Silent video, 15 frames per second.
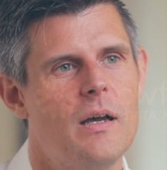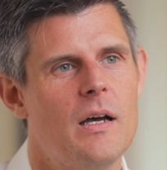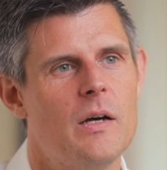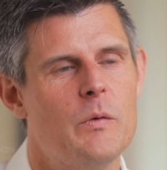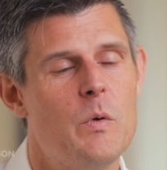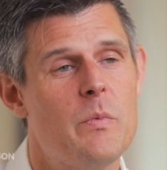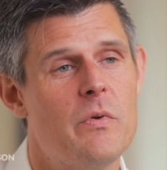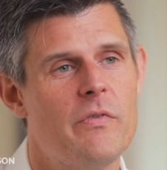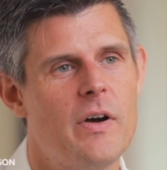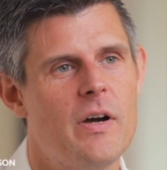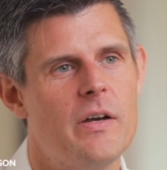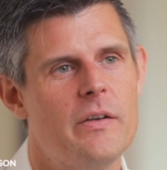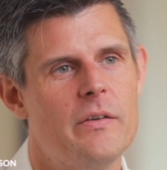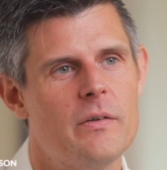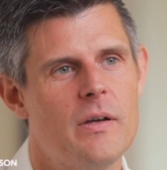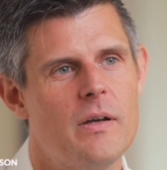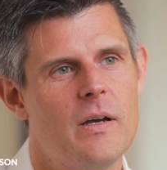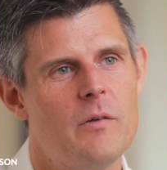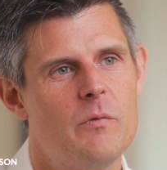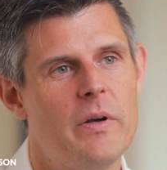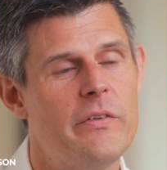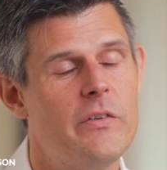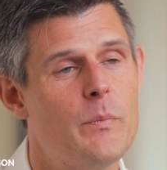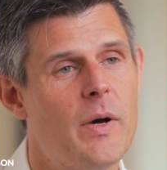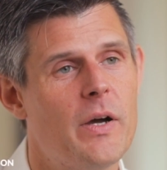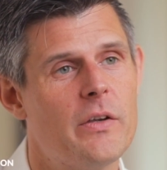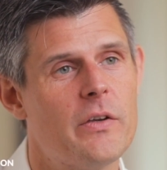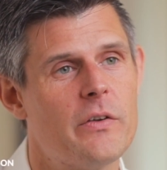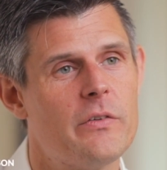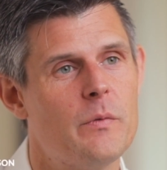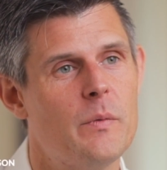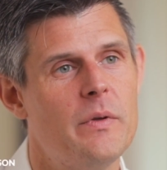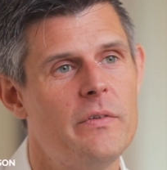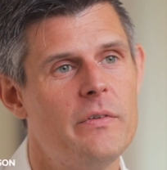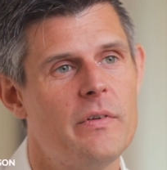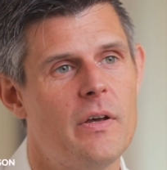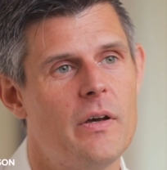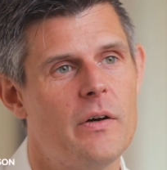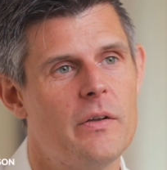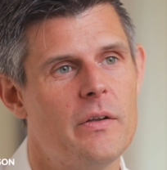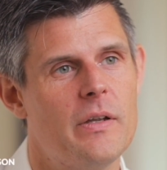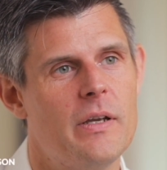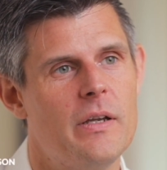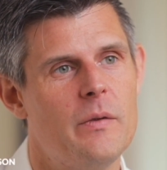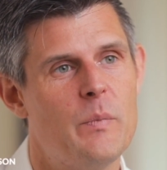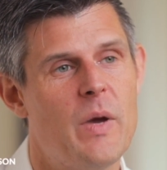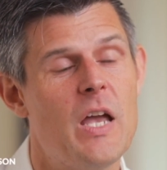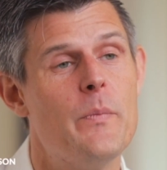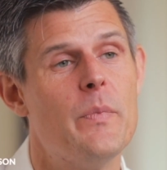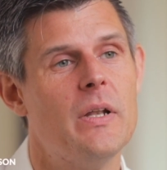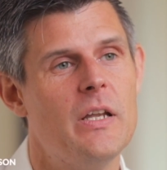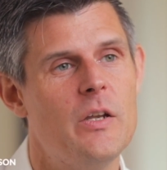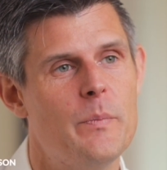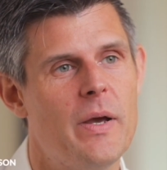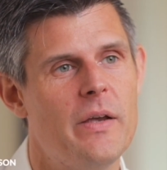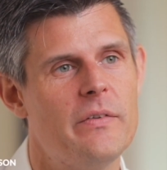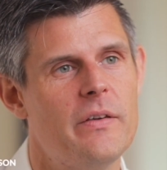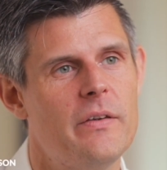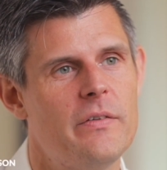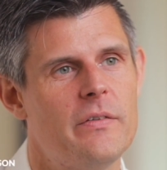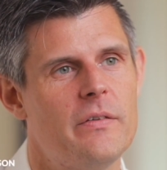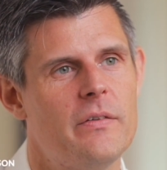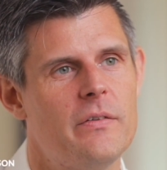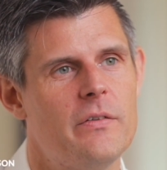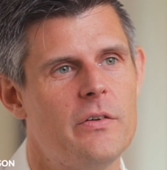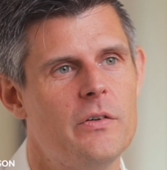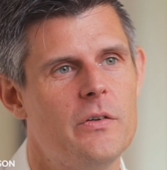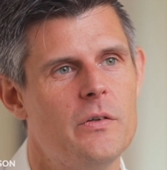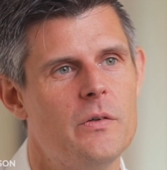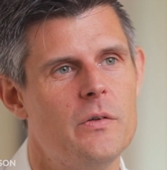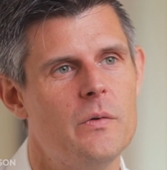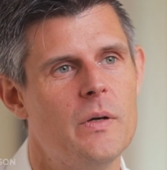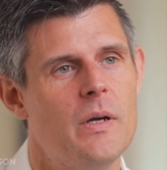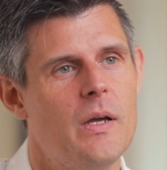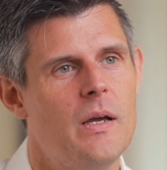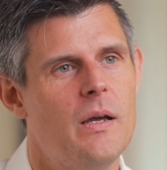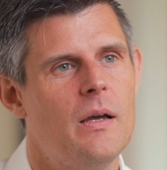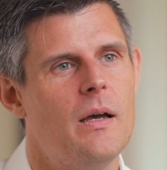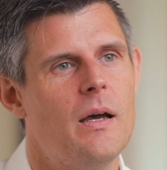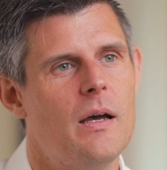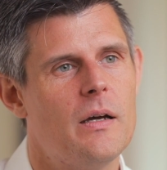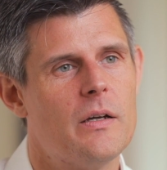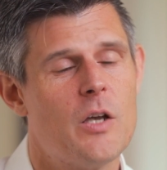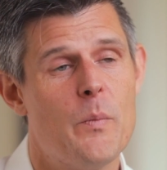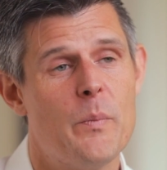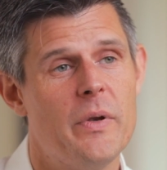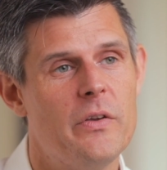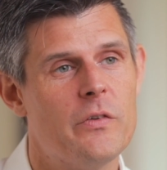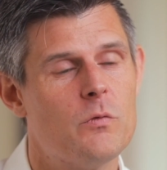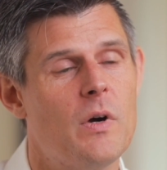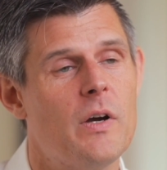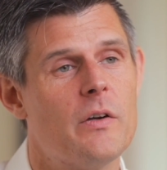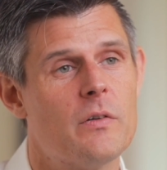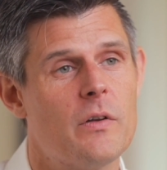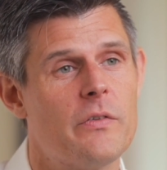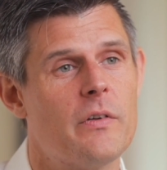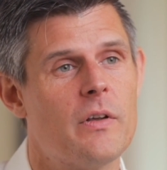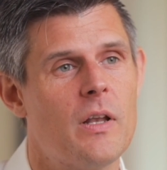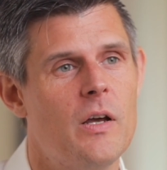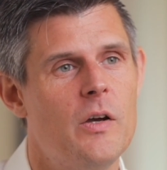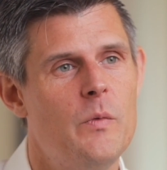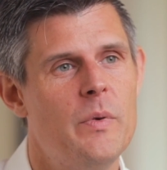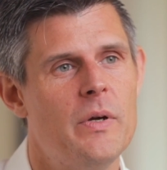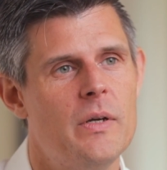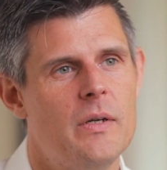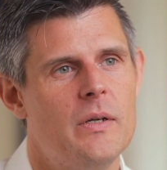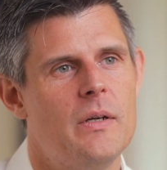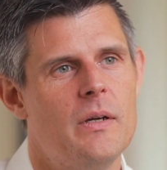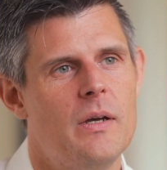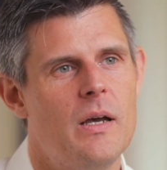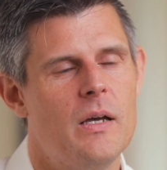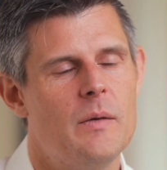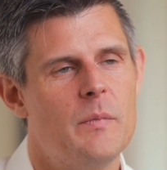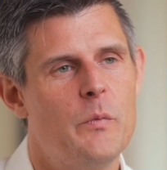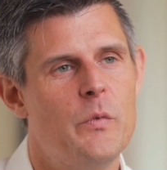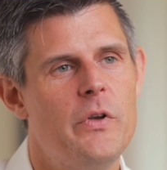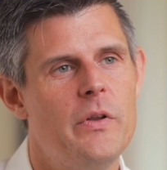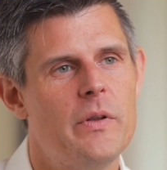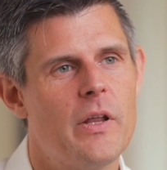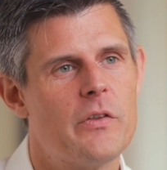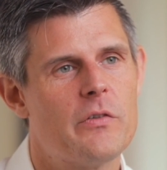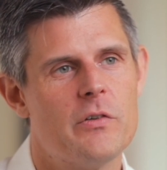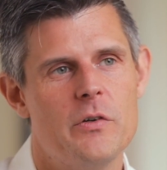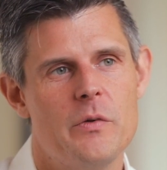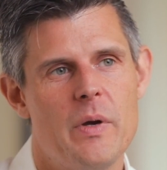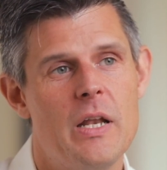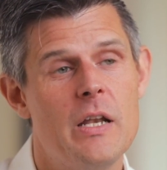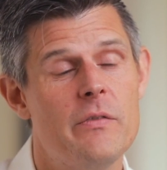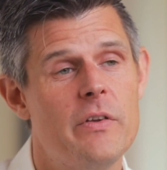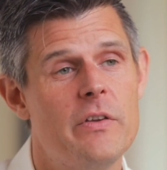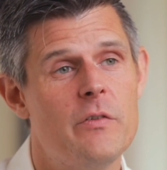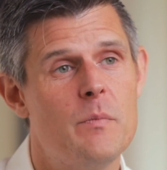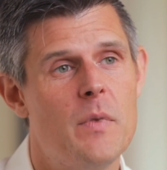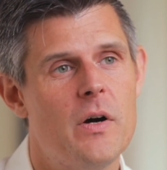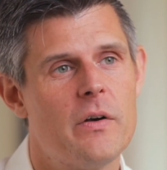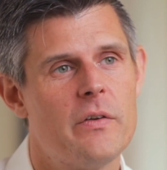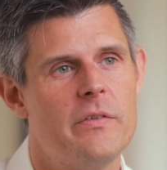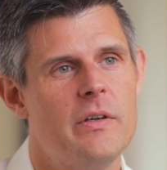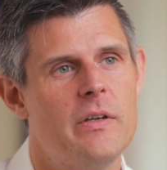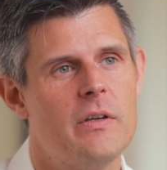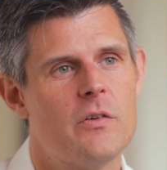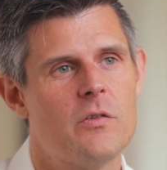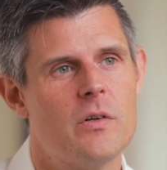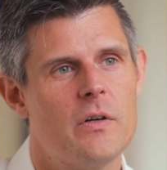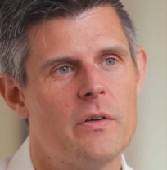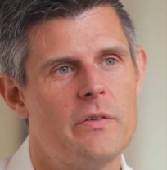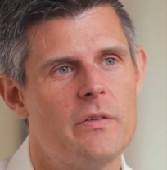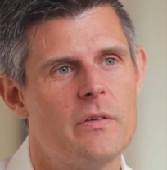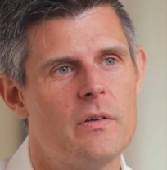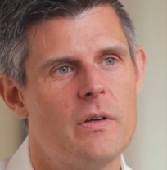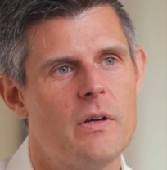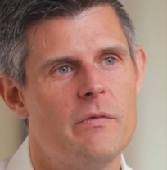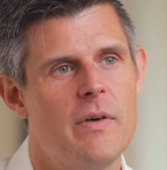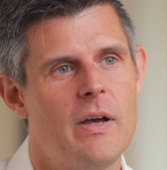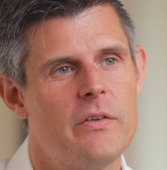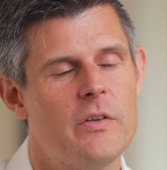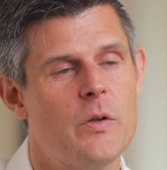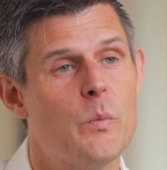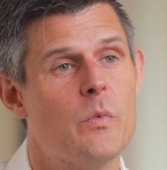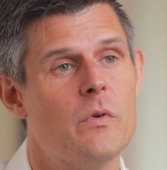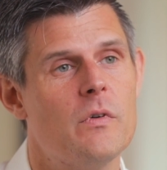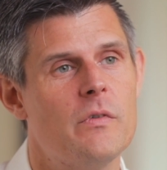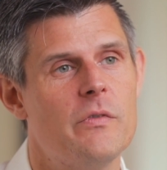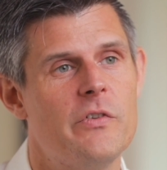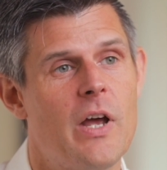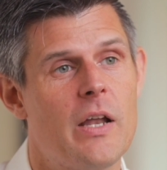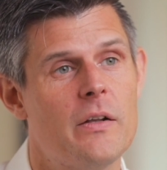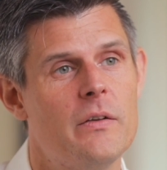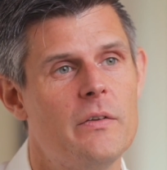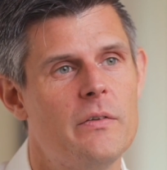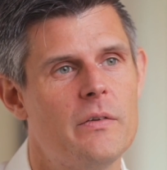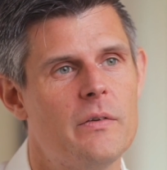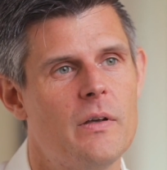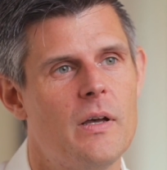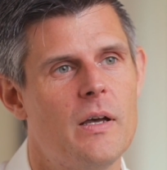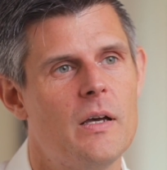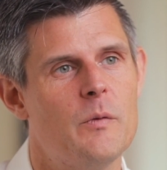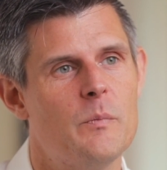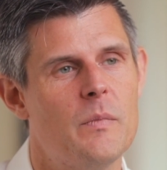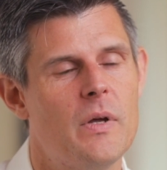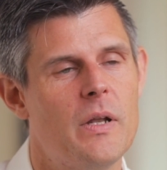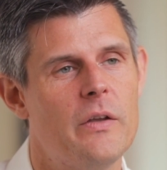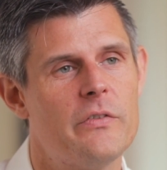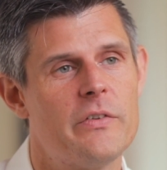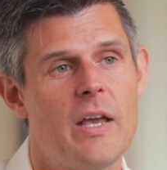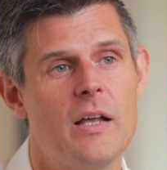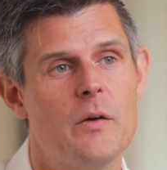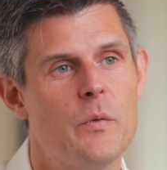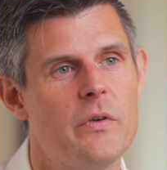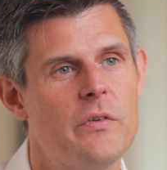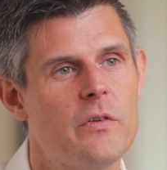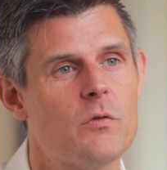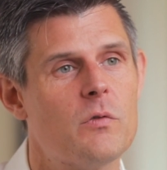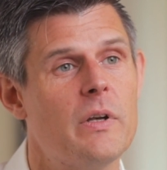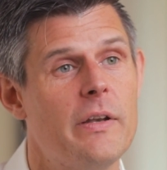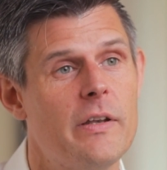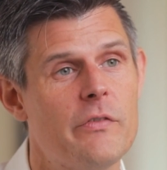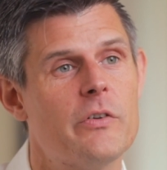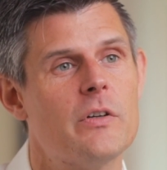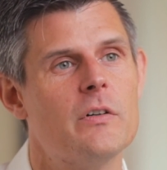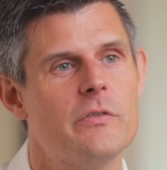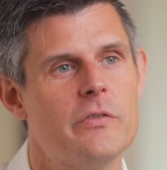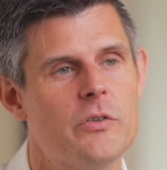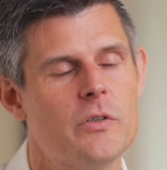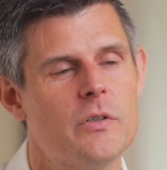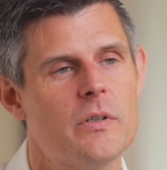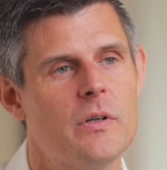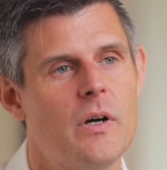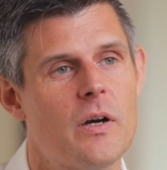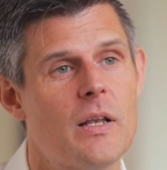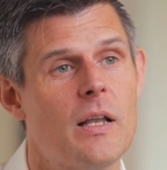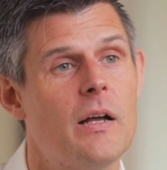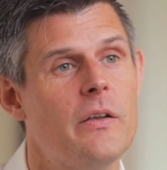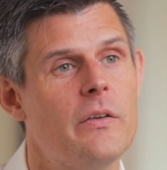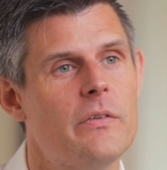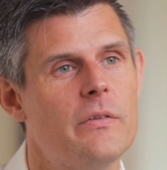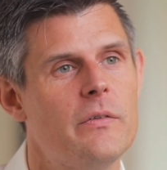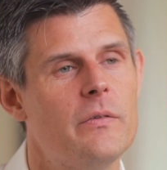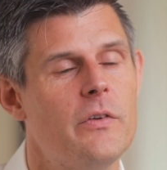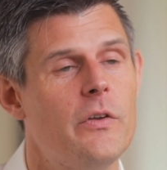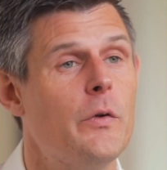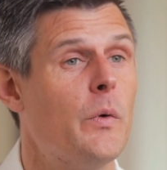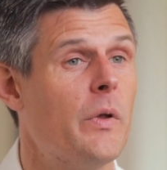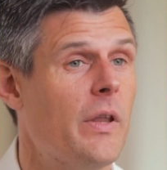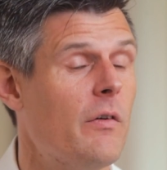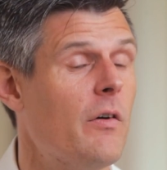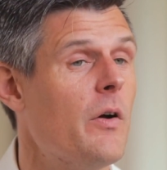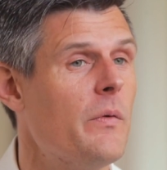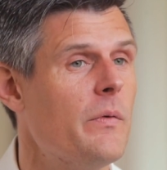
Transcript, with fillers: Uh, we provide uh, ready-to-buy customers on a pay-per-lead basis to uh, companies right across the globe. Um, and we do that through innovative marketing across a vast number of channels um, at a scale which is really difficult for our clients to do on their